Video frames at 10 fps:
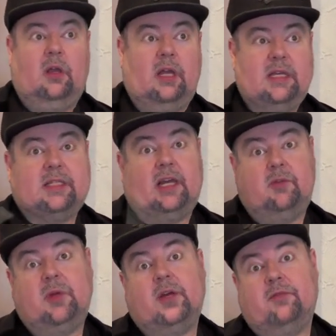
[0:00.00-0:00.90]
And he
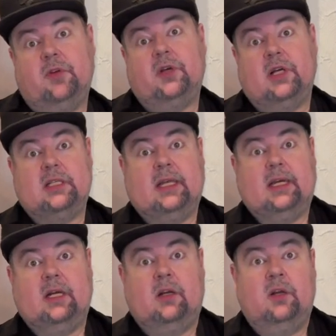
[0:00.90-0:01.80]
signed me a few years
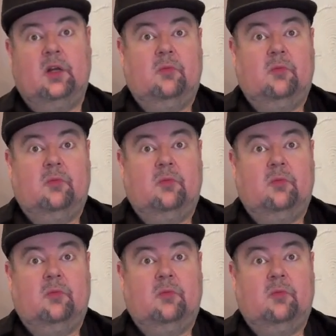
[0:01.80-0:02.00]
later.